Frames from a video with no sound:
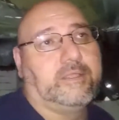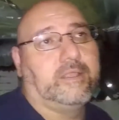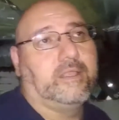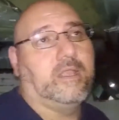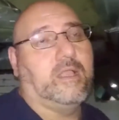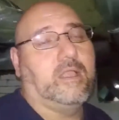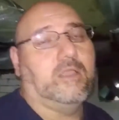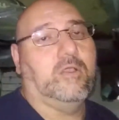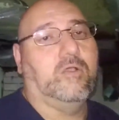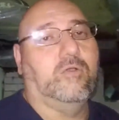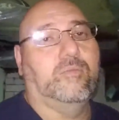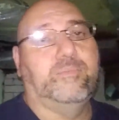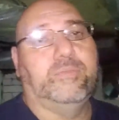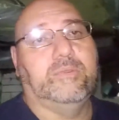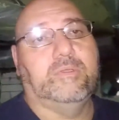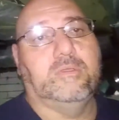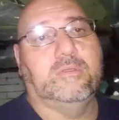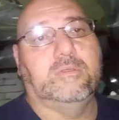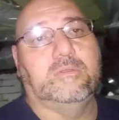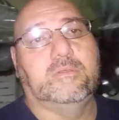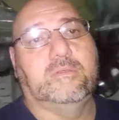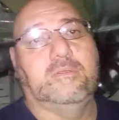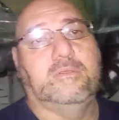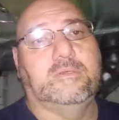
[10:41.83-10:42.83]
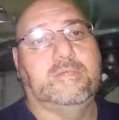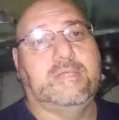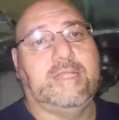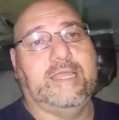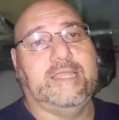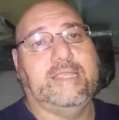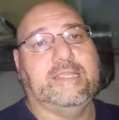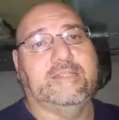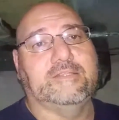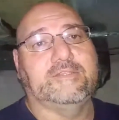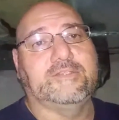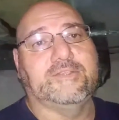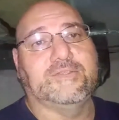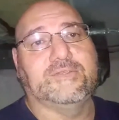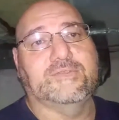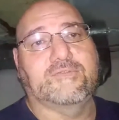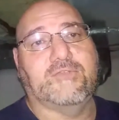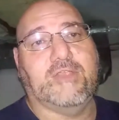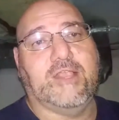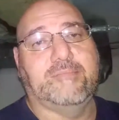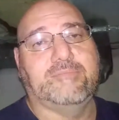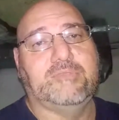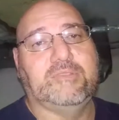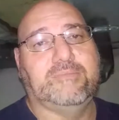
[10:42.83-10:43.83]
I hope you like and
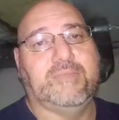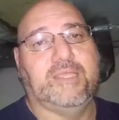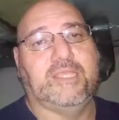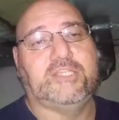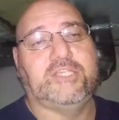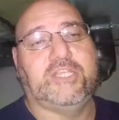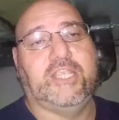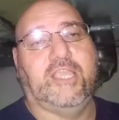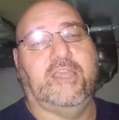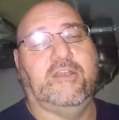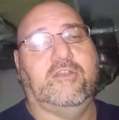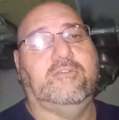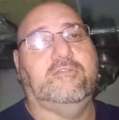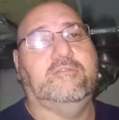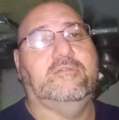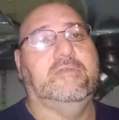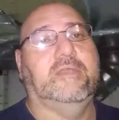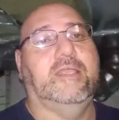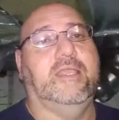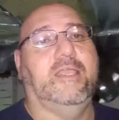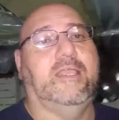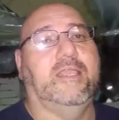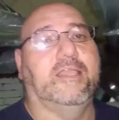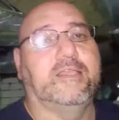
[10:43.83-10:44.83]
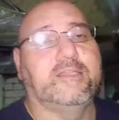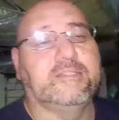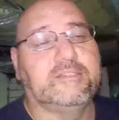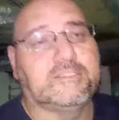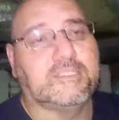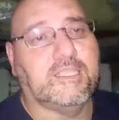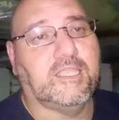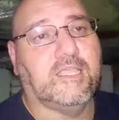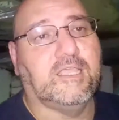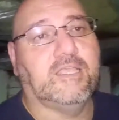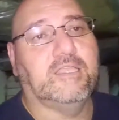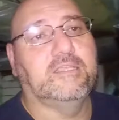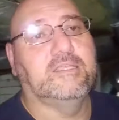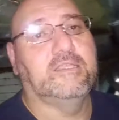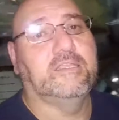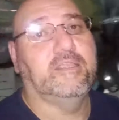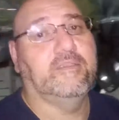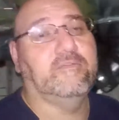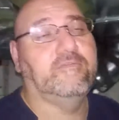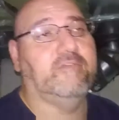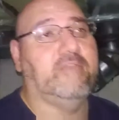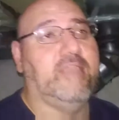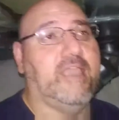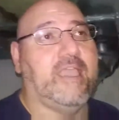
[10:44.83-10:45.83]
subscribe to my channel. And
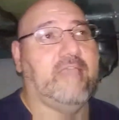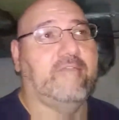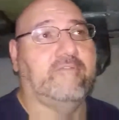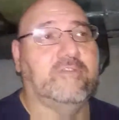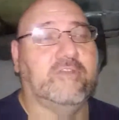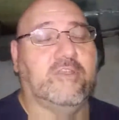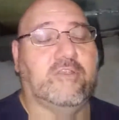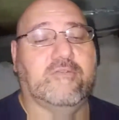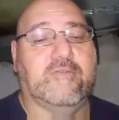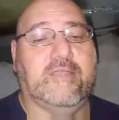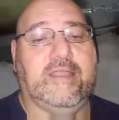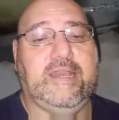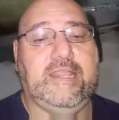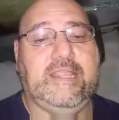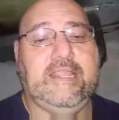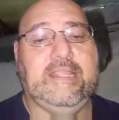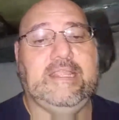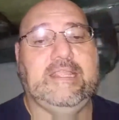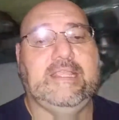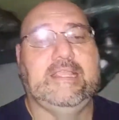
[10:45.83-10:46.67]
if you haven't already,